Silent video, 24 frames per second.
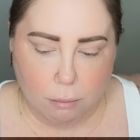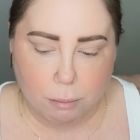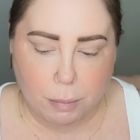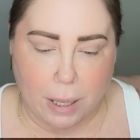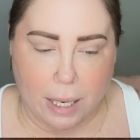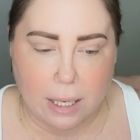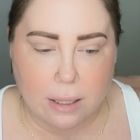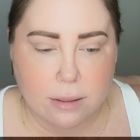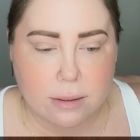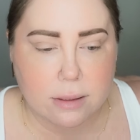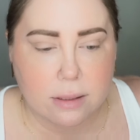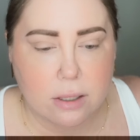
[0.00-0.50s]

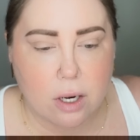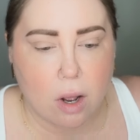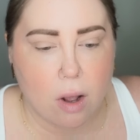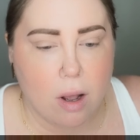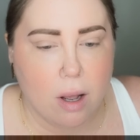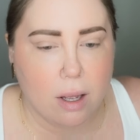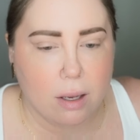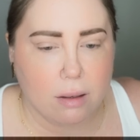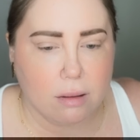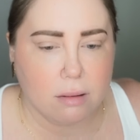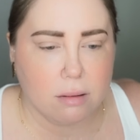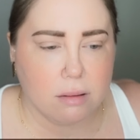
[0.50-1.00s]
based
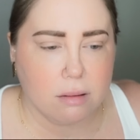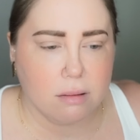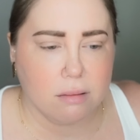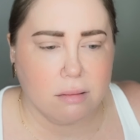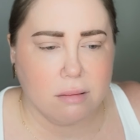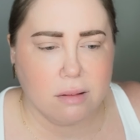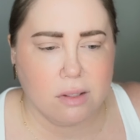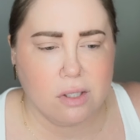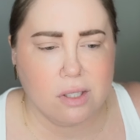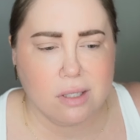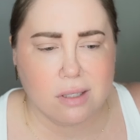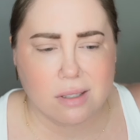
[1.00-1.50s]
on
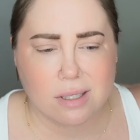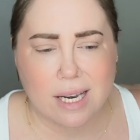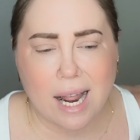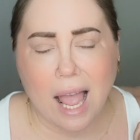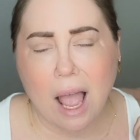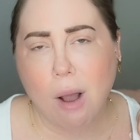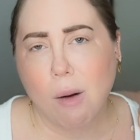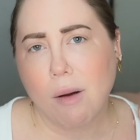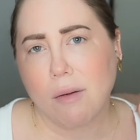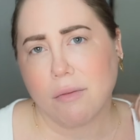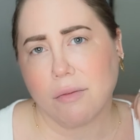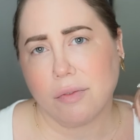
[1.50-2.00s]
just
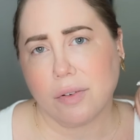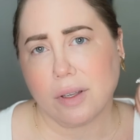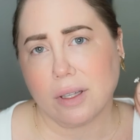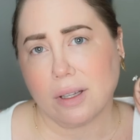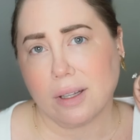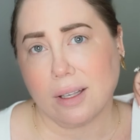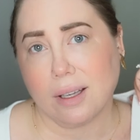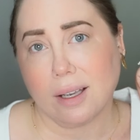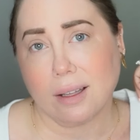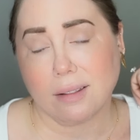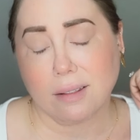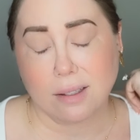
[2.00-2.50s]
how I'm
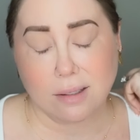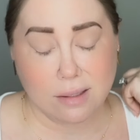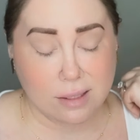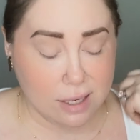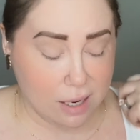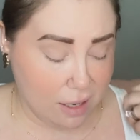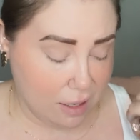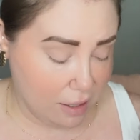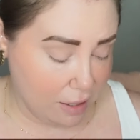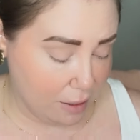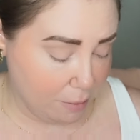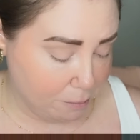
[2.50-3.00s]
feeling at the
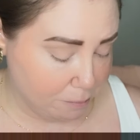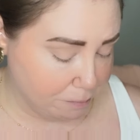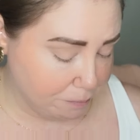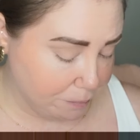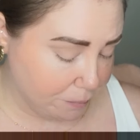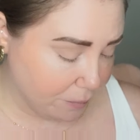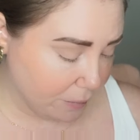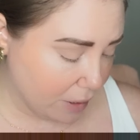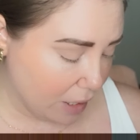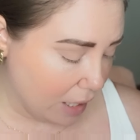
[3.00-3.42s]
time.